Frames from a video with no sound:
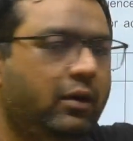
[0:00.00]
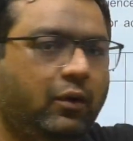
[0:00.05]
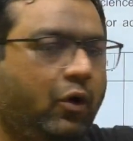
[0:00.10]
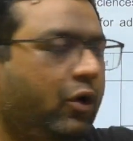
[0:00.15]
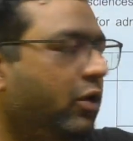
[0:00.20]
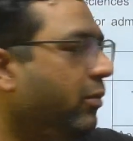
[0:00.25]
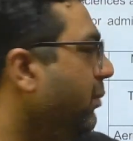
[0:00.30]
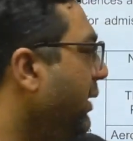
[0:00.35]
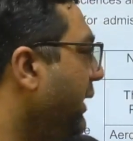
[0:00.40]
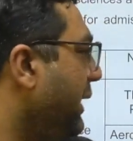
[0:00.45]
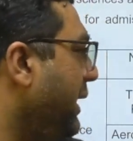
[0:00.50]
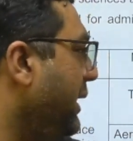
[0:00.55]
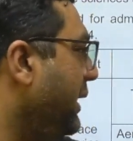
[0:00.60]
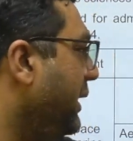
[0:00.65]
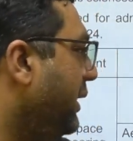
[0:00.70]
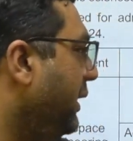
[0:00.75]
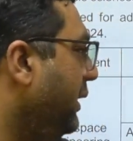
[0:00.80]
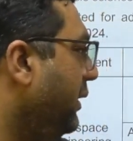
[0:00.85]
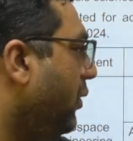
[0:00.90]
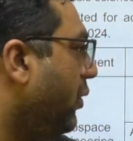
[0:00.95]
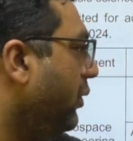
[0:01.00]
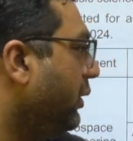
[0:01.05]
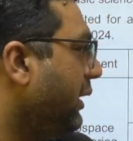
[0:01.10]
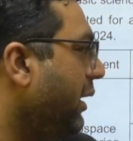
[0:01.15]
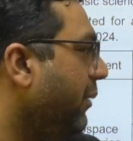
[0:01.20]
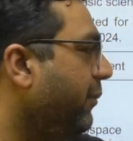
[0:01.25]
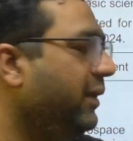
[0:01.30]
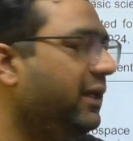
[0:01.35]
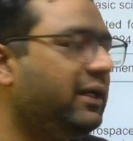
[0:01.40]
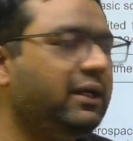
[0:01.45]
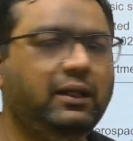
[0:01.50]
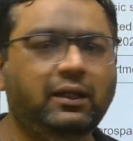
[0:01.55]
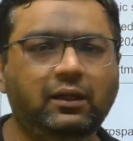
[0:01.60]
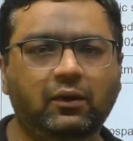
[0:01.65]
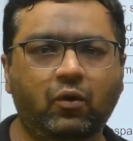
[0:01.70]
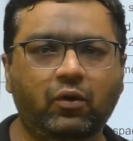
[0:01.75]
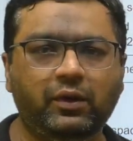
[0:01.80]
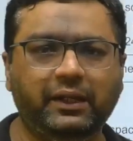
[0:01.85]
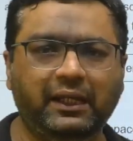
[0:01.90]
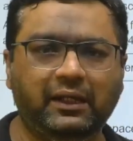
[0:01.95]
or mechanical or
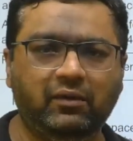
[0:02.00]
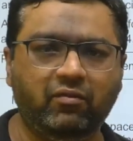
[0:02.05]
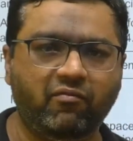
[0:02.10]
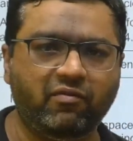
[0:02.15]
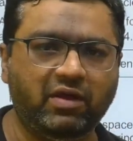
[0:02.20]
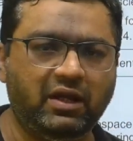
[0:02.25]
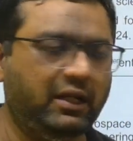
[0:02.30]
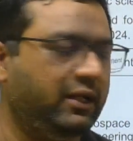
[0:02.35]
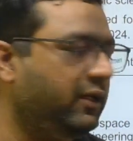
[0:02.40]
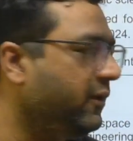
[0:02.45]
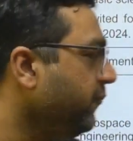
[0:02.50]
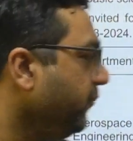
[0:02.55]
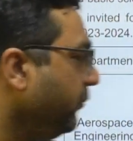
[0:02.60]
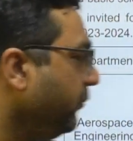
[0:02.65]
chemical or equivalent.